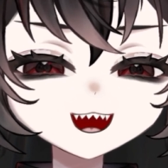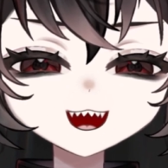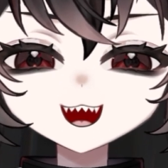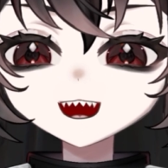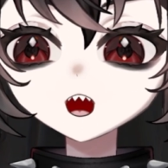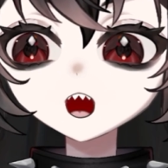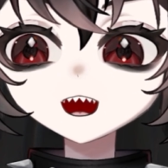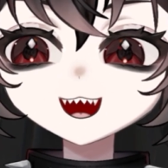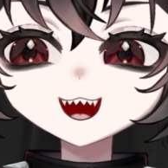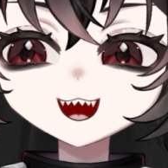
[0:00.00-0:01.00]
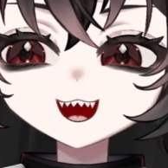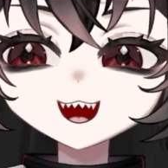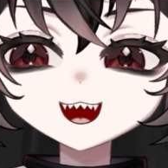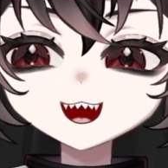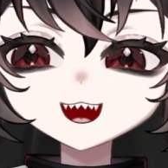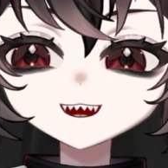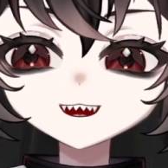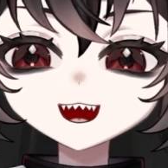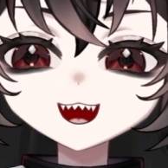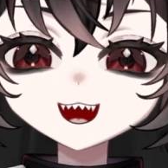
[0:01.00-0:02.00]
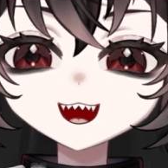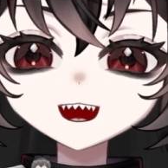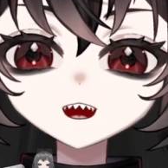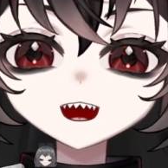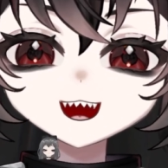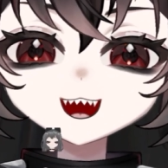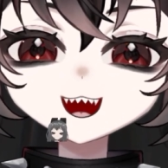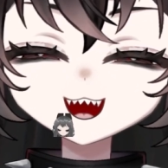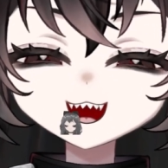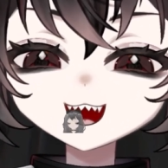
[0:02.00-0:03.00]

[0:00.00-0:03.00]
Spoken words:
like super degen and I don't like it, I